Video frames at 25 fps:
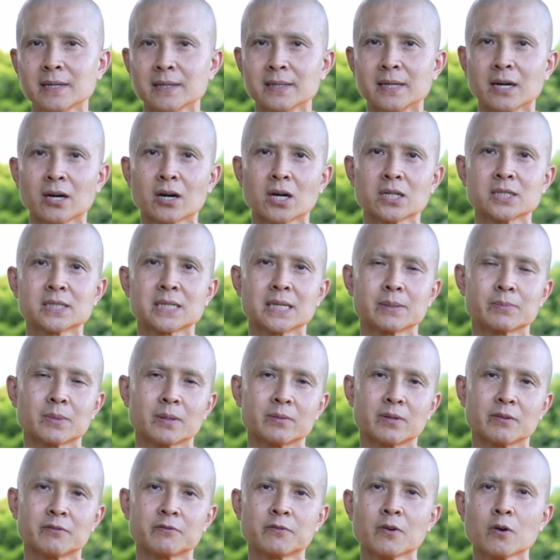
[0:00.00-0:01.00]
the concept
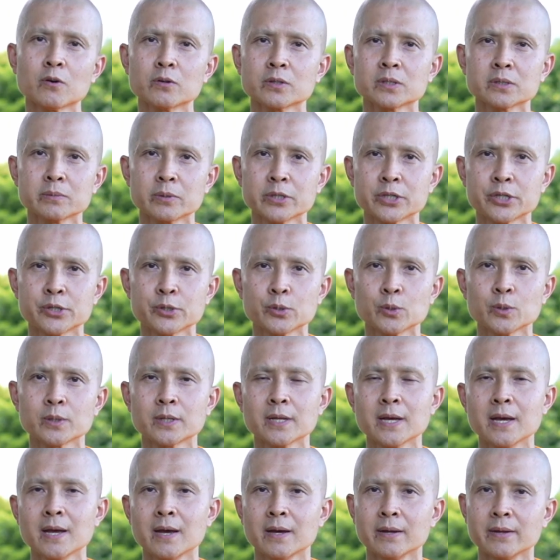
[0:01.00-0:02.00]
of the Four Noble Truths,
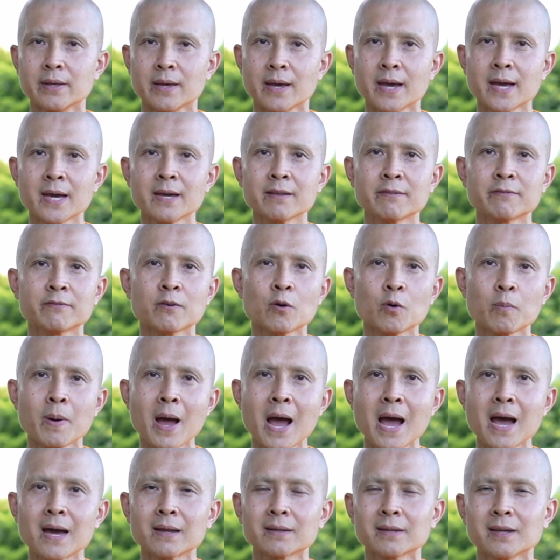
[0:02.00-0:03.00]
the Eightfold
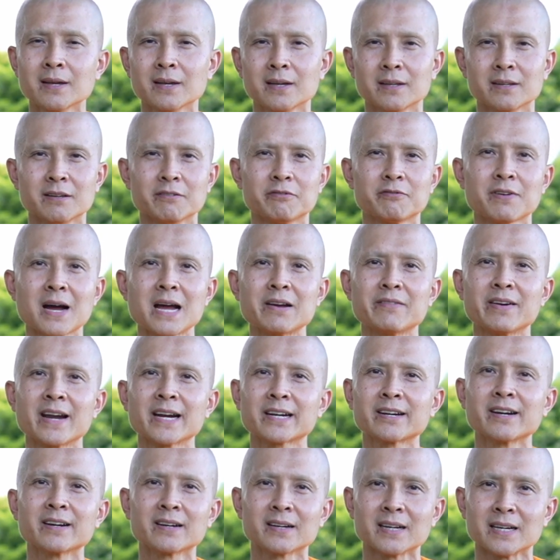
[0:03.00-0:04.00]
Path, the 5
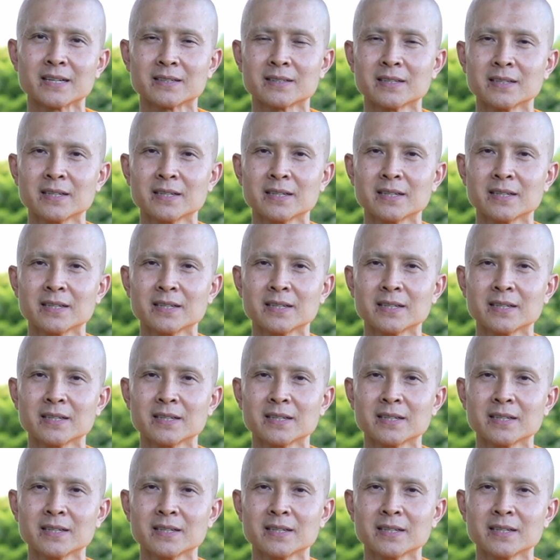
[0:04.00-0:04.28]
aggregates,